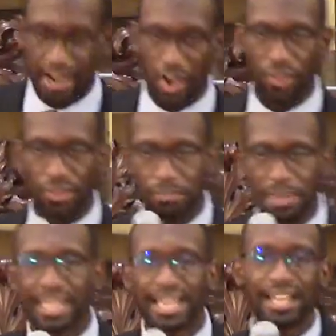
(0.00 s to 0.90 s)
all the
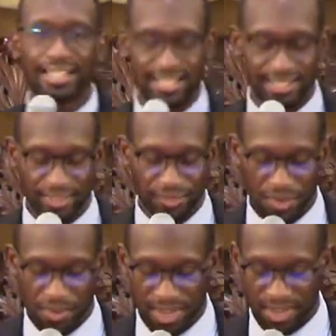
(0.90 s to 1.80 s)
big cases, if
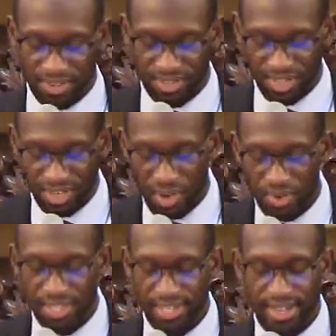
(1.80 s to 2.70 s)
you will, should
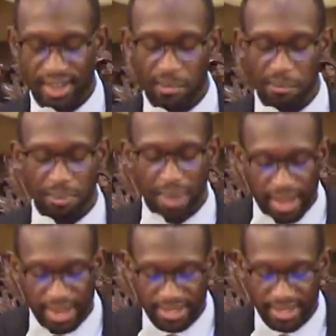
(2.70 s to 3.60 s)
go to him.
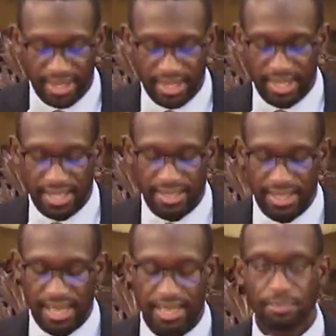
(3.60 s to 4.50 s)
But
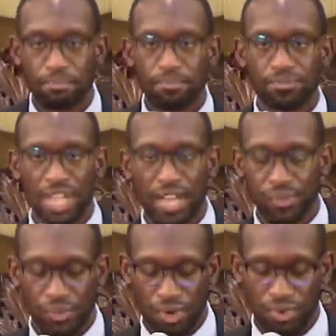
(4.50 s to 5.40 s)
that
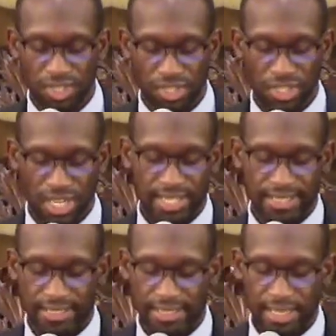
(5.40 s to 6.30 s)
Jethro
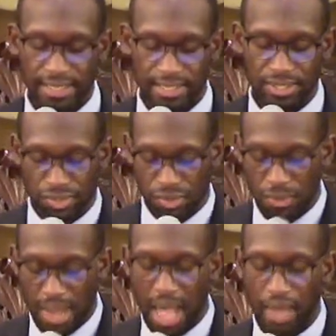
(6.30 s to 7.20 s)
suggests this new
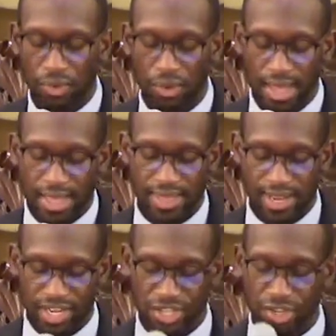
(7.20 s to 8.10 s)
model,
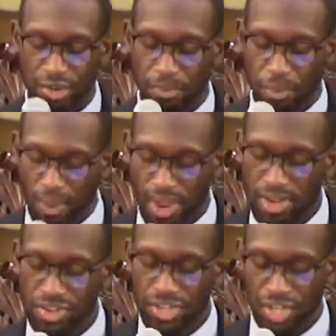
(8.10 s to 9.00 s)
that he should
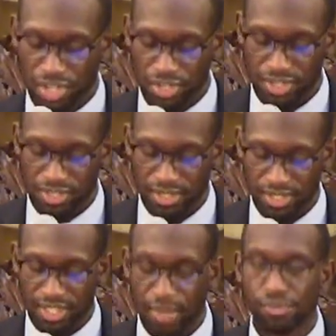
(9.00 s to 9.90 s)
appoint judges in the
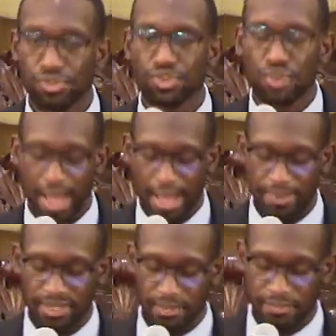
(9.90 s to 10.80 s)
several
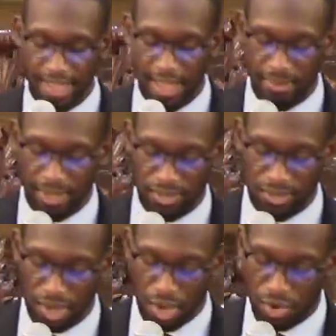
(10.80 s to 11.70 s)
tribes and
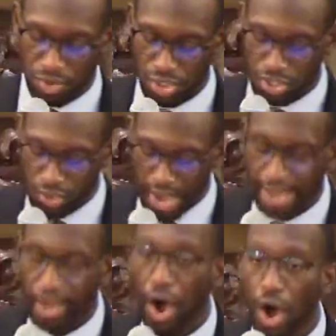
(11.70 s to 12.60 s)
families who should
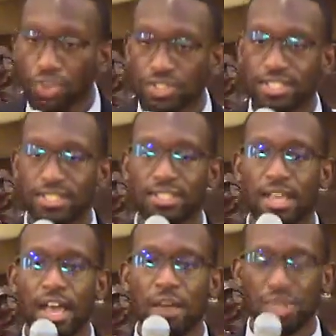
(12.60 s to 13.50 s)
try causes
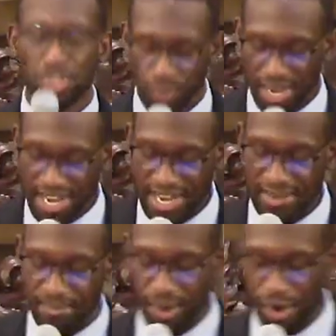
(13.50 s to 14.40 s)

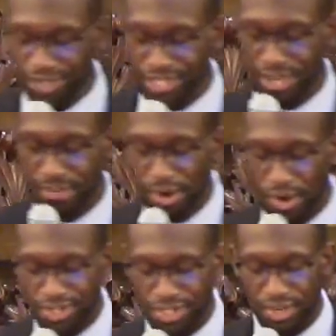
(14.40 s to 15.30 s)
between person and
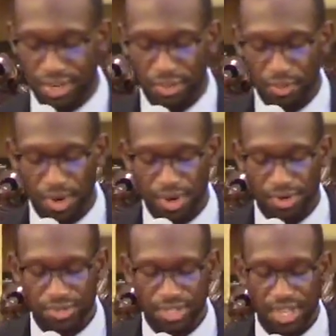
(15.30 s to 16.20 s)
person. In other
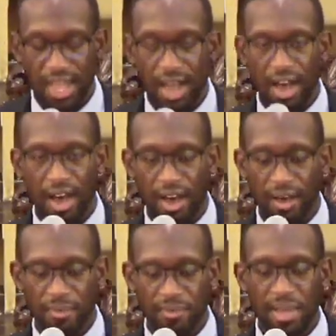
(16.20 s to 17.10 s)
words,
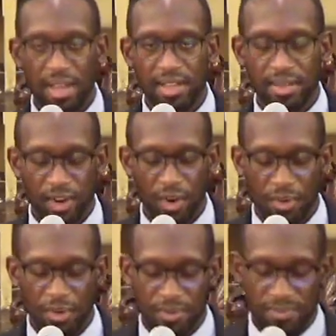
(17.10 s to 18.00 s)

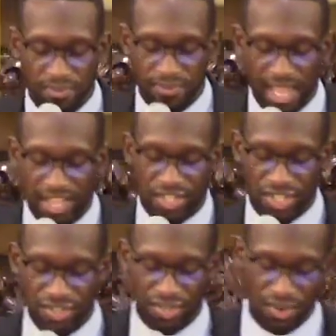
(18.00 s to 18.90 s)
they
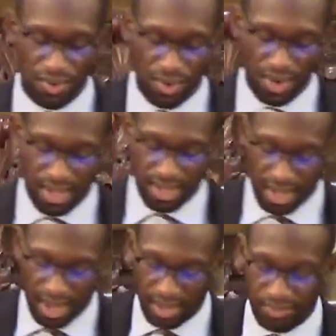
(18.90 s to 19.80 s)
should do
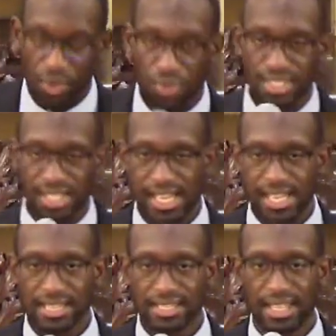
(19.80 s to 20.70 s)
those
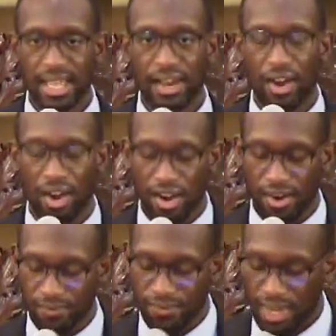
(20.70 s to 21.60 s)
things that
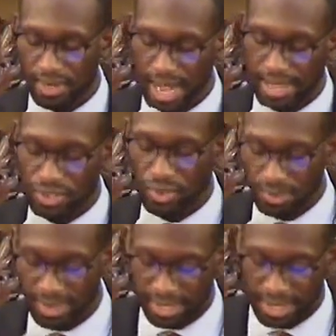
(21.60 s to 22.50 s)
are not so
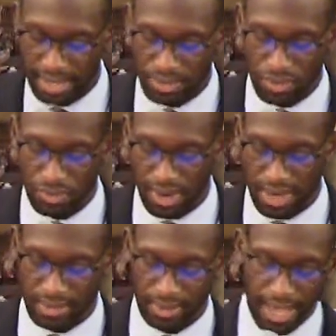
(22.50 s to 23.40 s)
big, not so
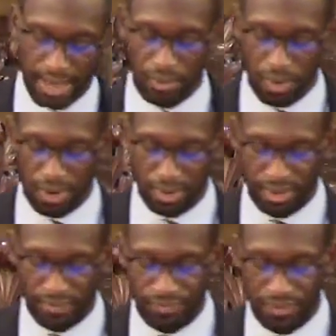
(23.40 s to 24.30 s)
great, light work.
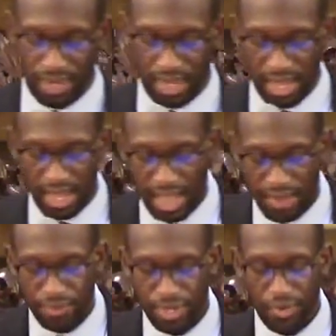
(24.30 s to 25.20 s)

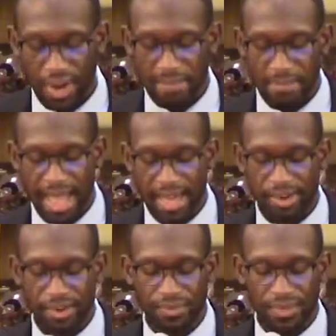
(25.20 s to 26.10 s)
Every great
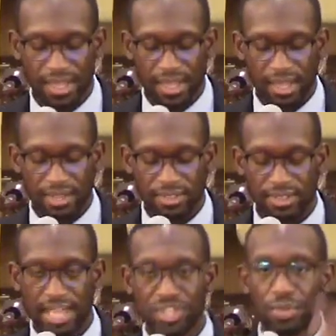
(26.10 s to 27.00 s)
matter
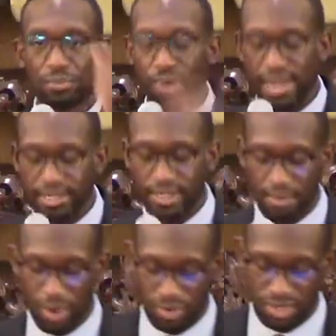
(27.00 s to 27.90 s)
they should bring to
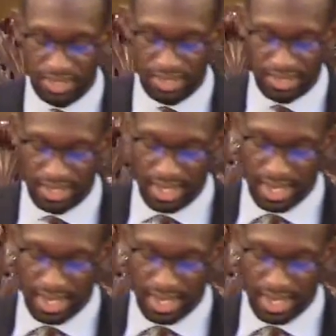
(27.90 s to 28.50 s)
Moses,